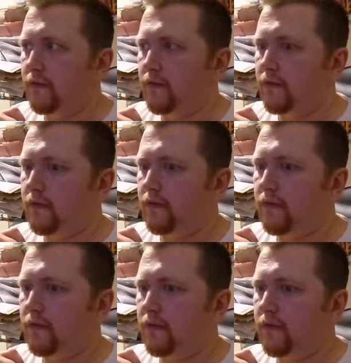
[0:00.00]

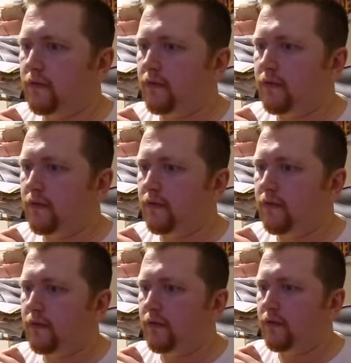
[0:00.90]

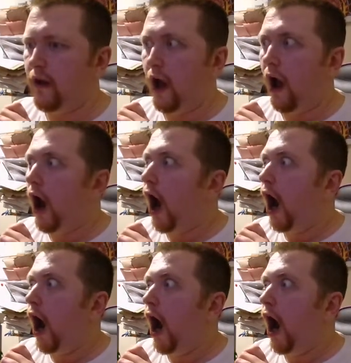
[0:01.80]
Nobody speaks.